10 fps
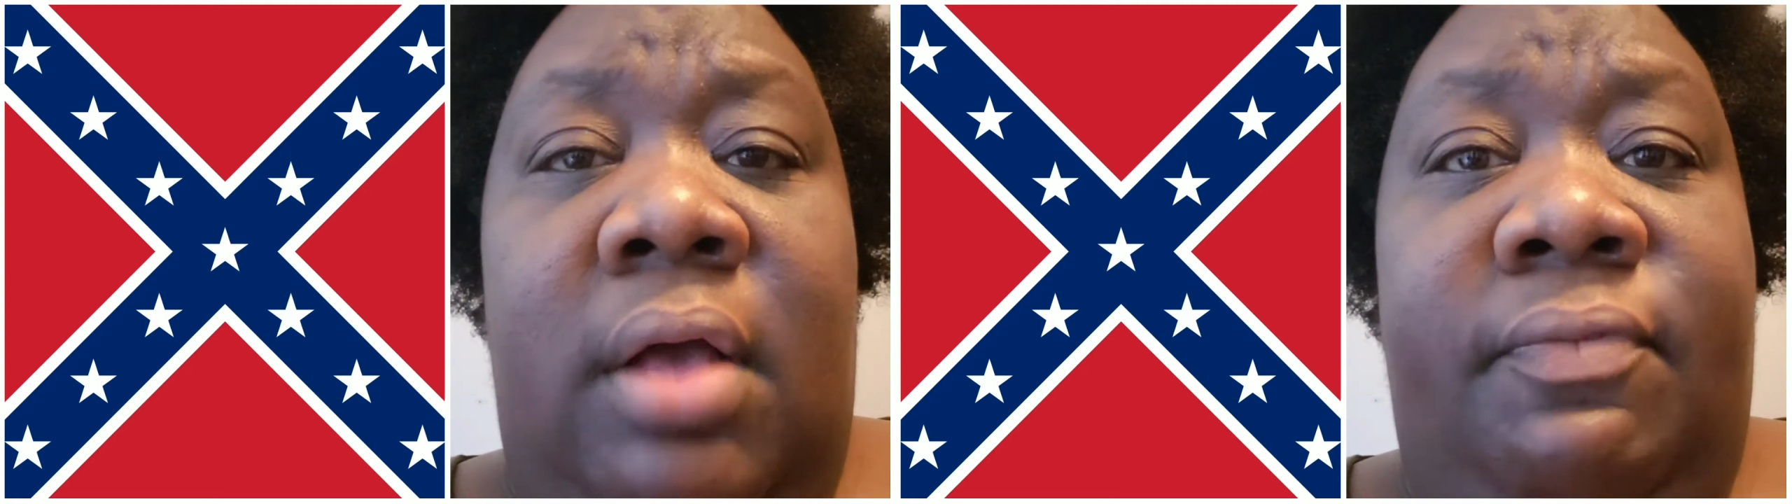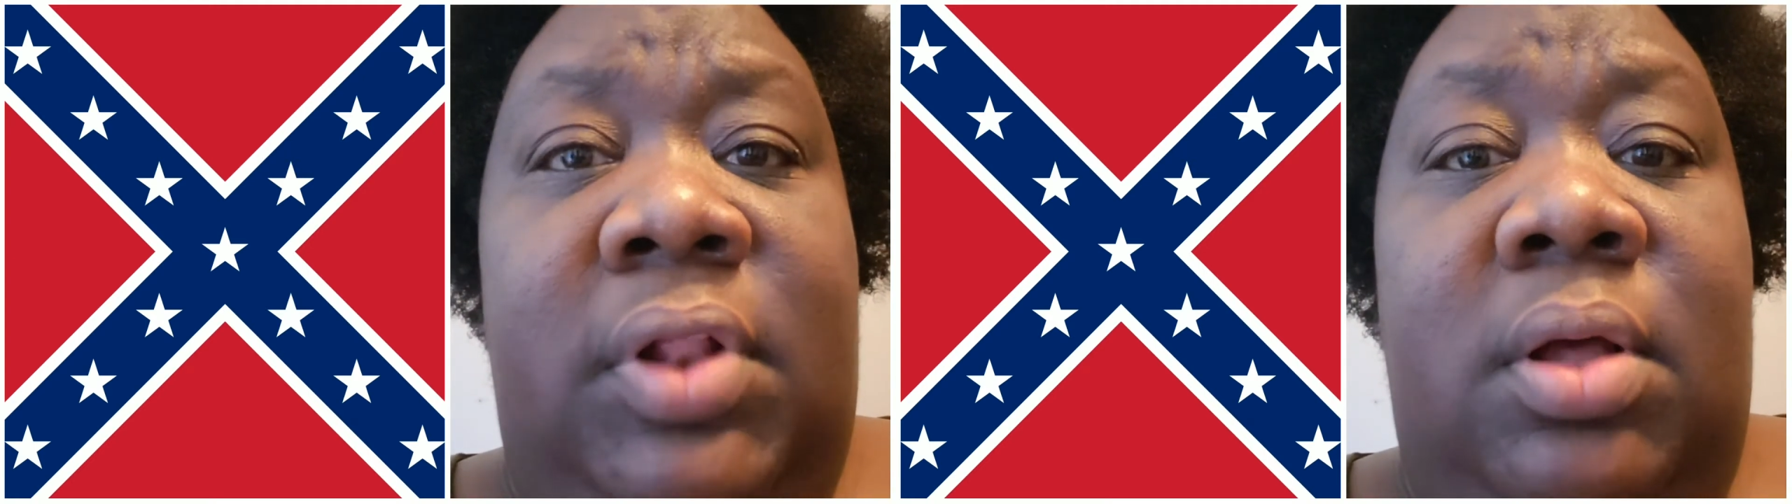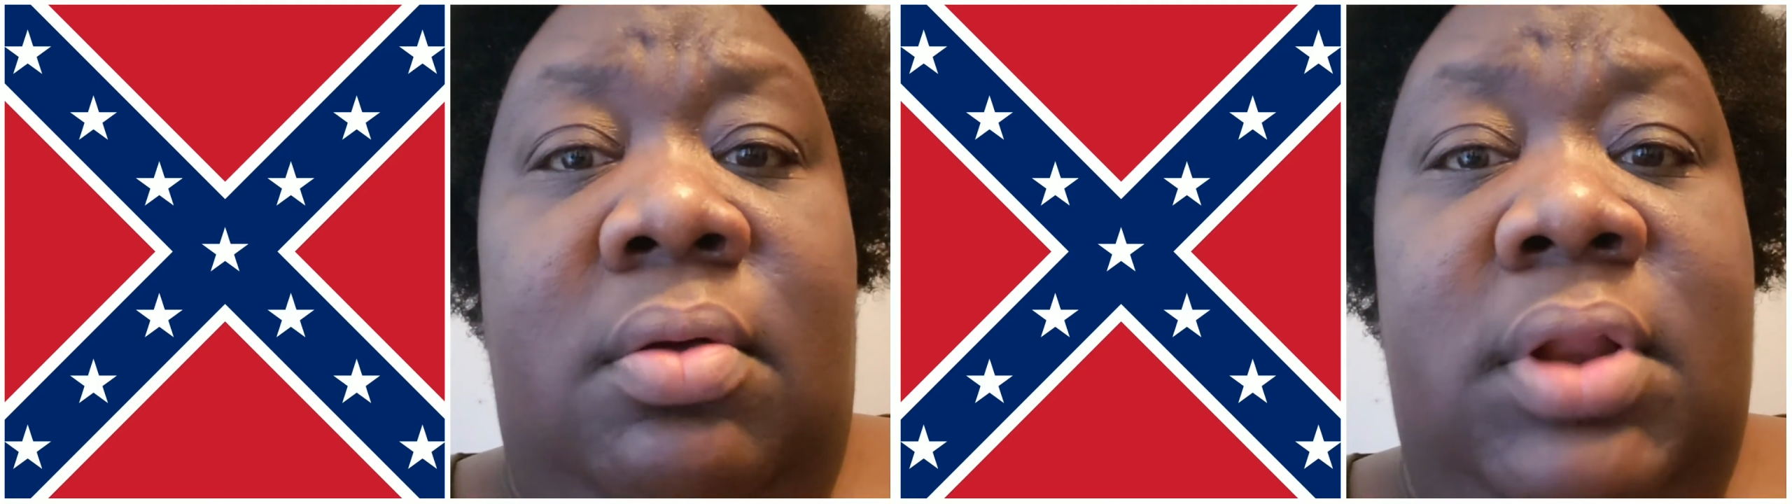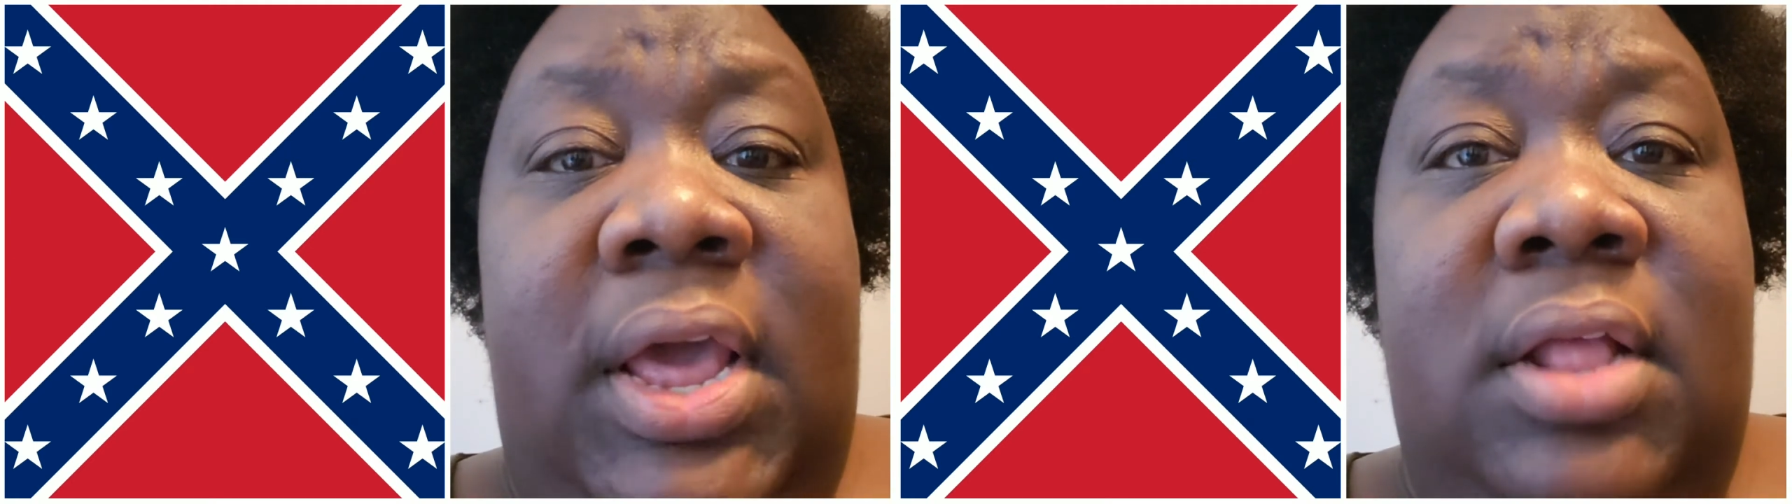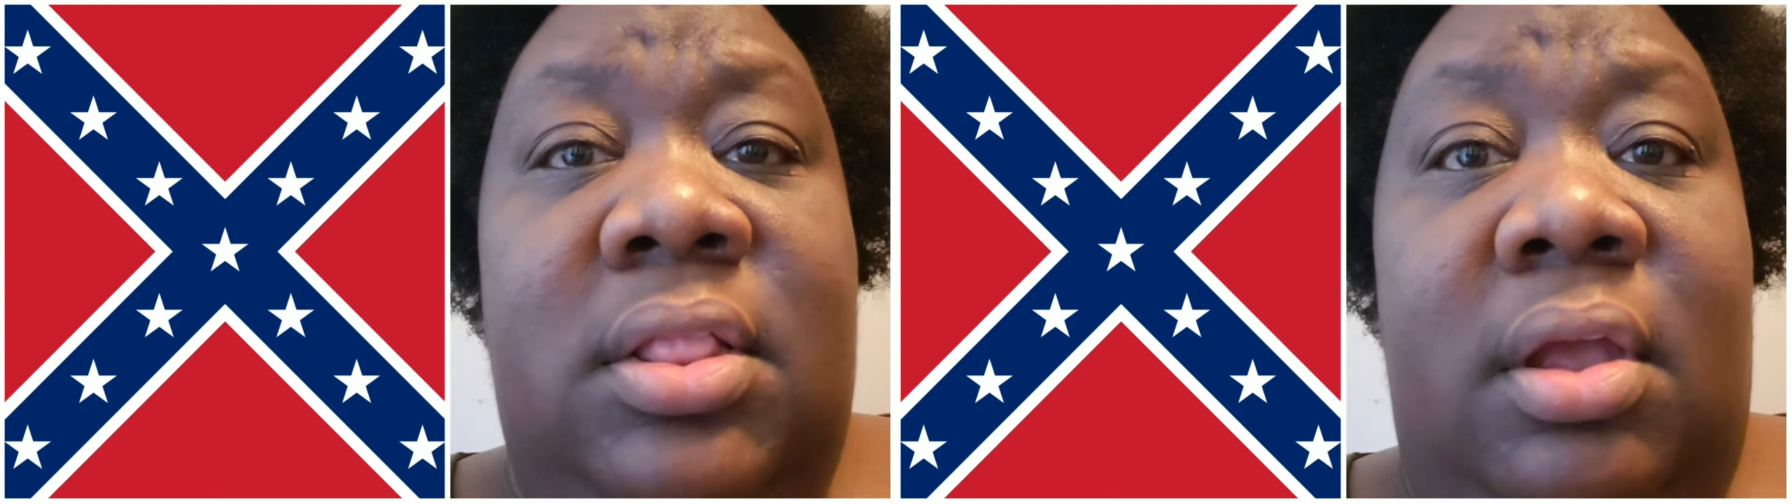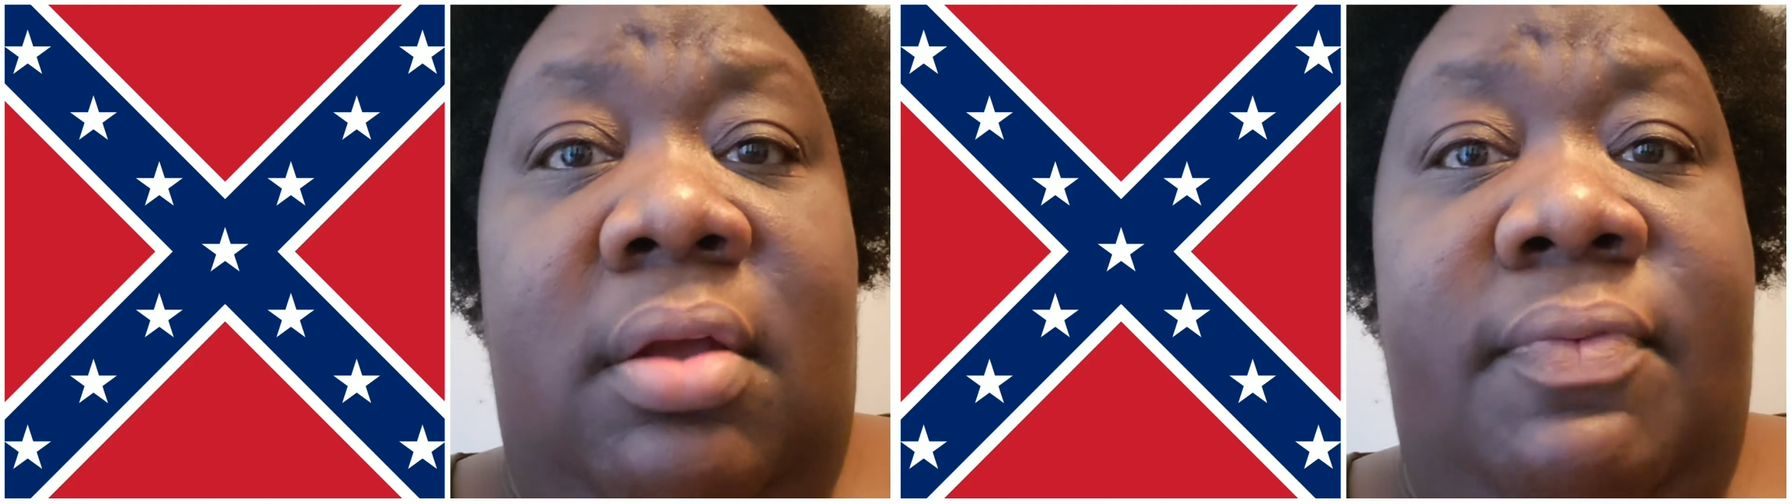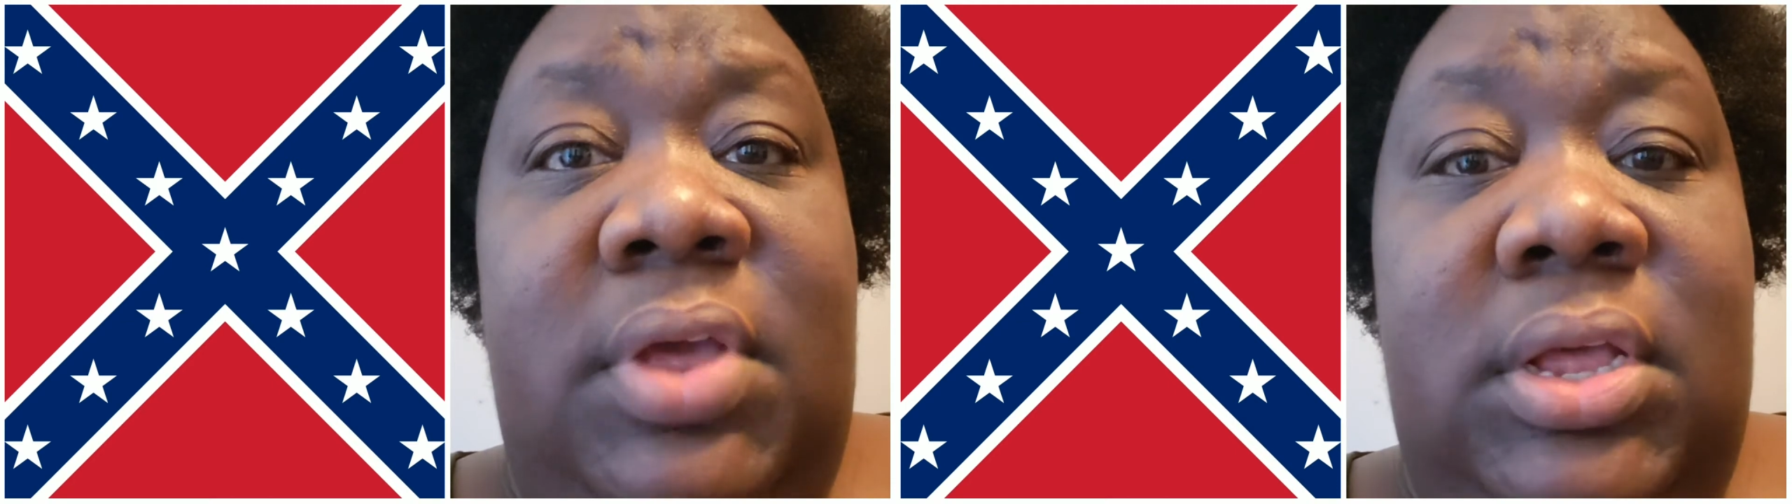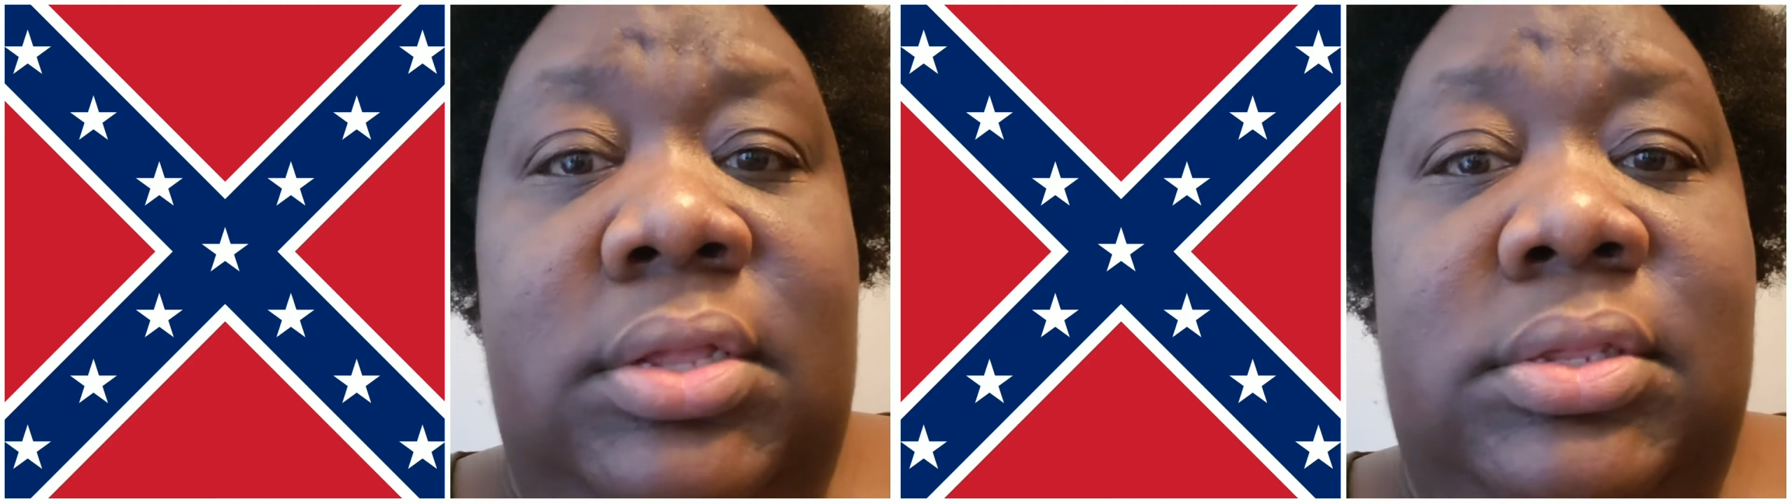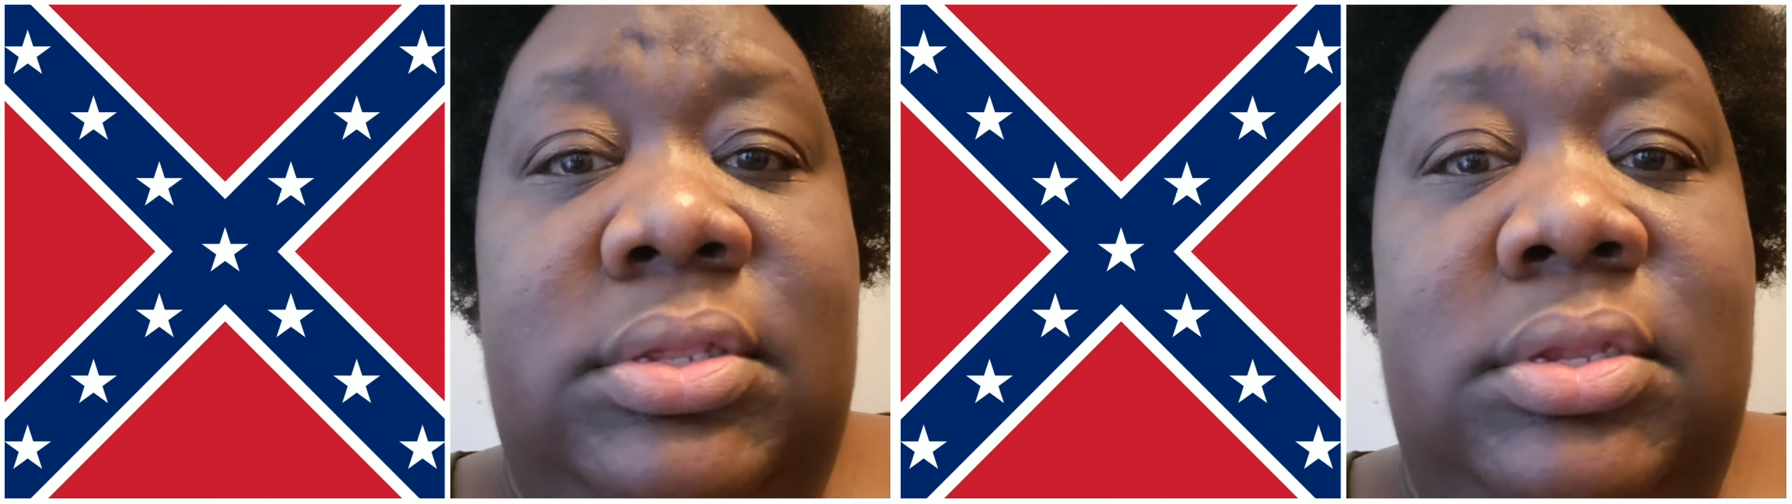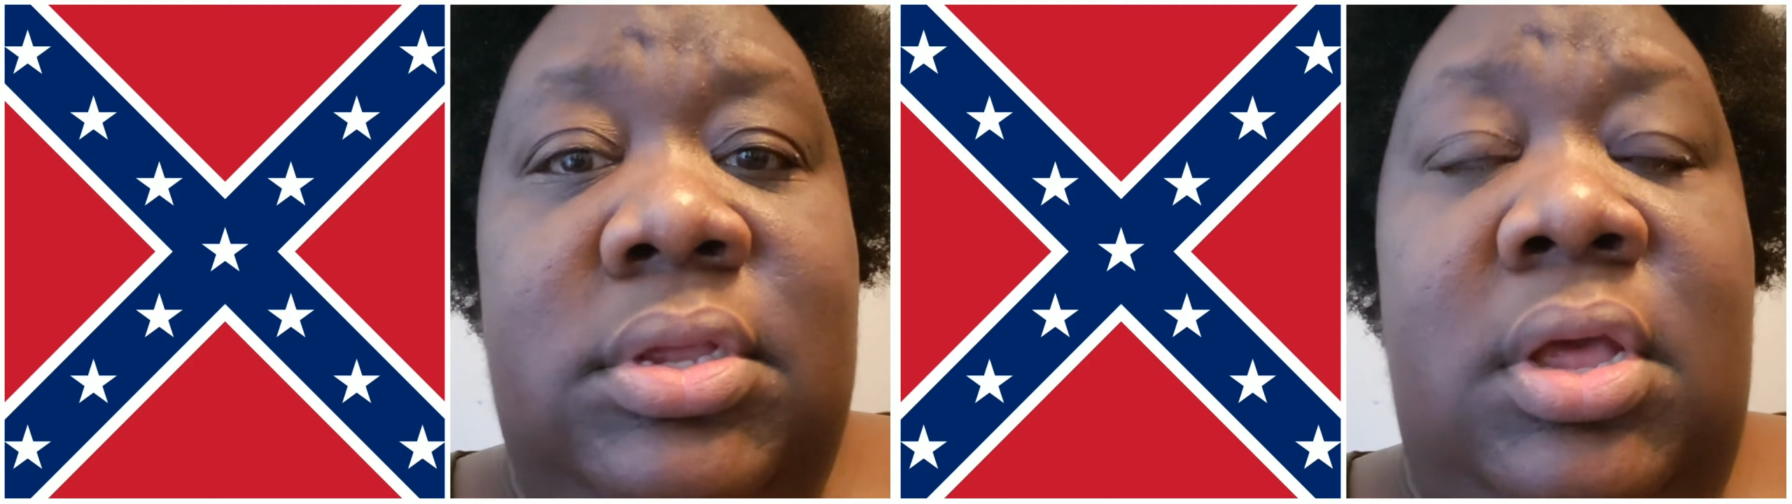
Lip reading: flown at their events,